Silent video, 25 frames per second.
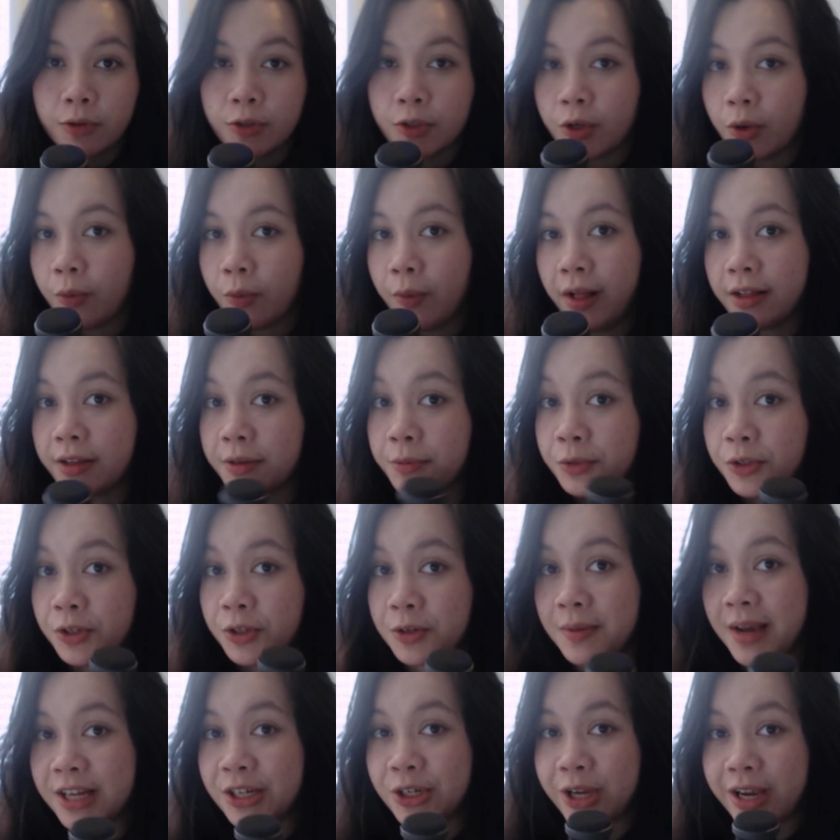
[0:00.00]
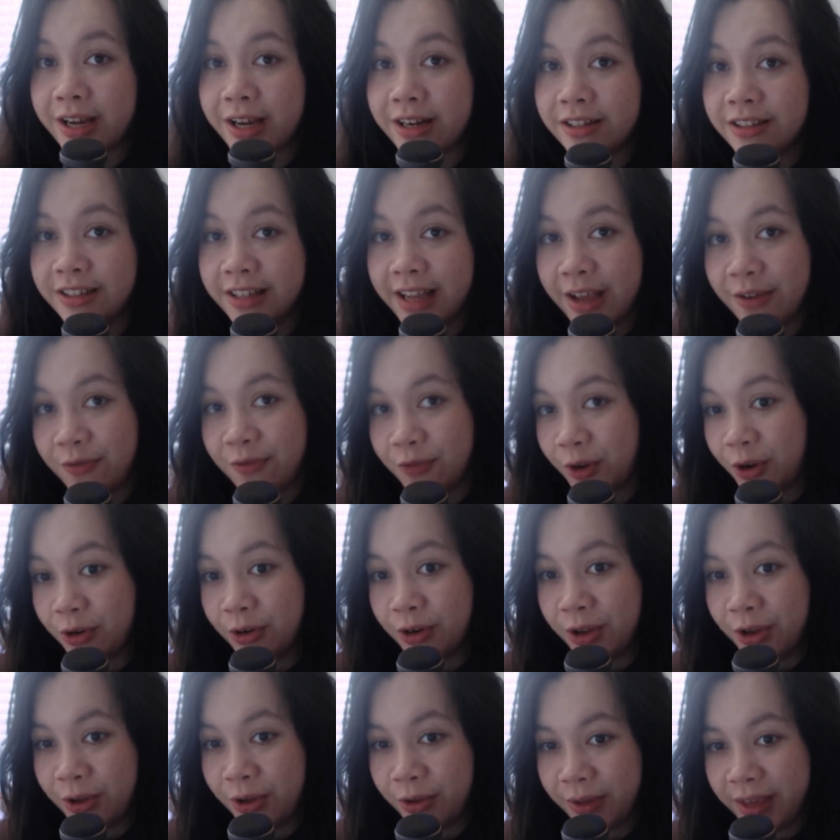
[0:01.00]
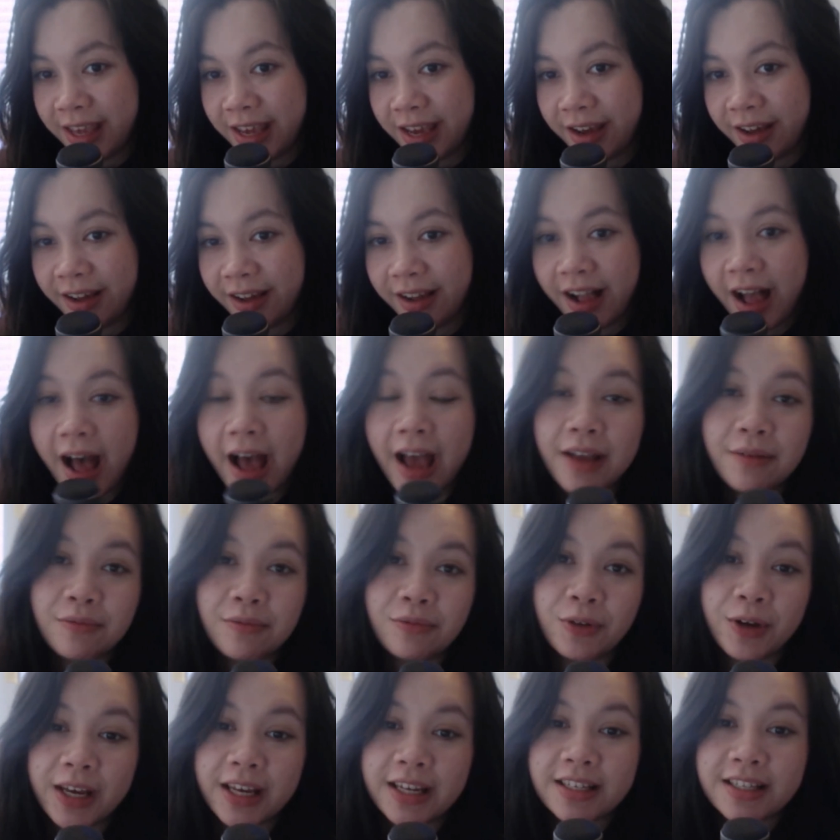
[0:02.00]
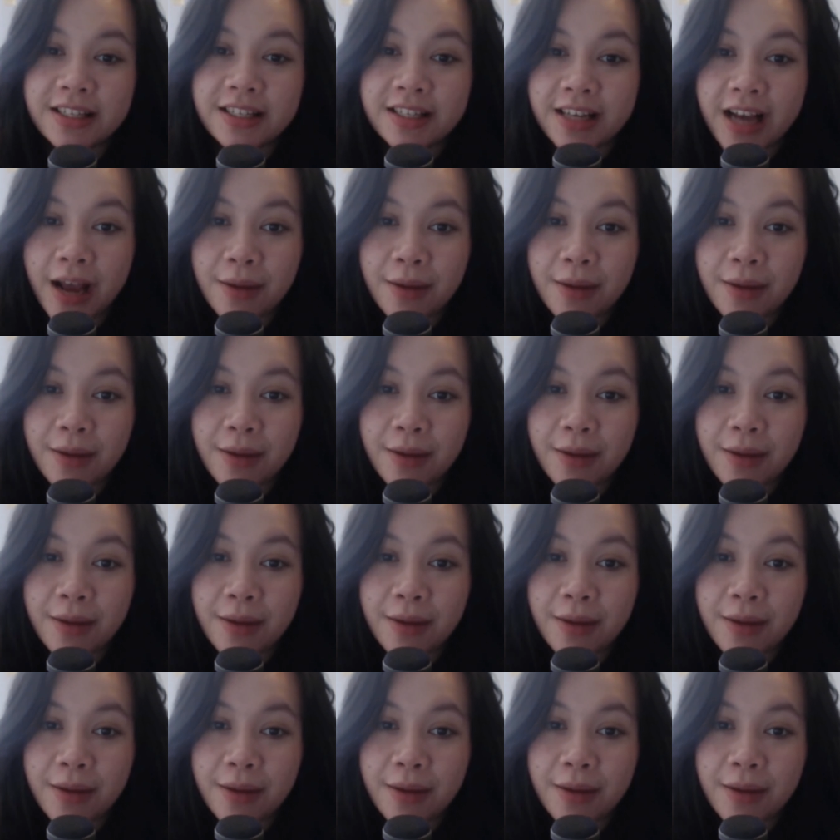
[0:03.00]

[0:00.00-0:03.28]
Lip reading: So welcome to my channel. If you're new here, I'm Reese.